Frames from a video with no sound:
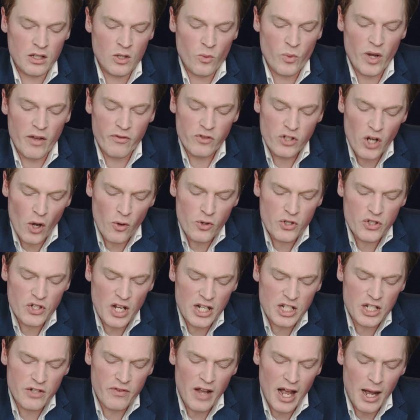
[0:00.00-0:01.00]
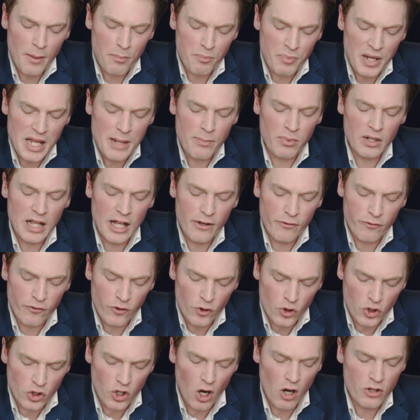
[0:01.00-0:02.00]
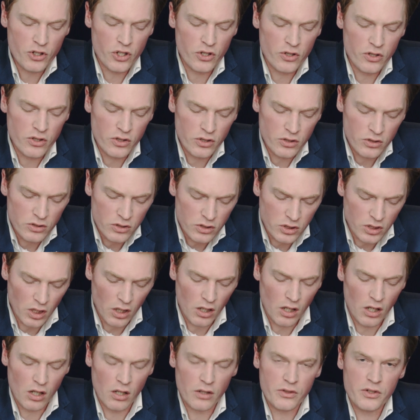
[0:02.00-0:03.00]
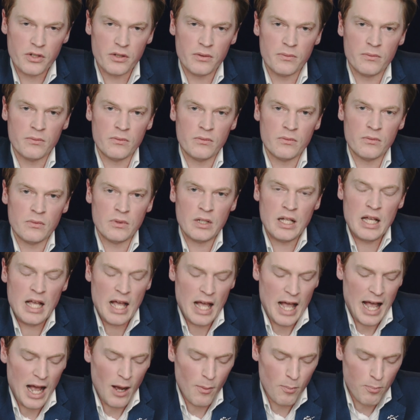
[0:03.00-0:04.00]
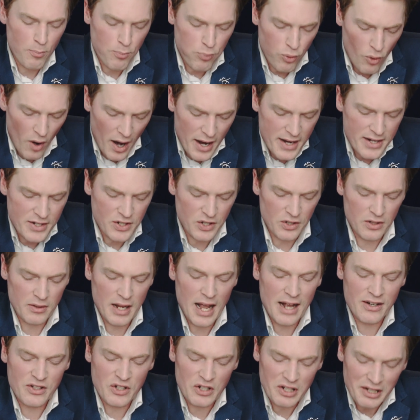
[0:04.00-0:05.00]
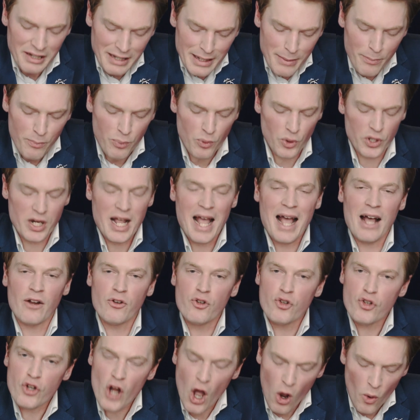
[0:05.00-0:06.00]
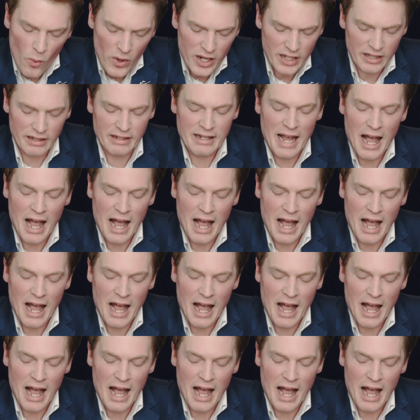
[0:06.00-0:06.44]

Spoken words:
We have no sense of how people have forgotten God. How brazen, how deliberate, how knowingly,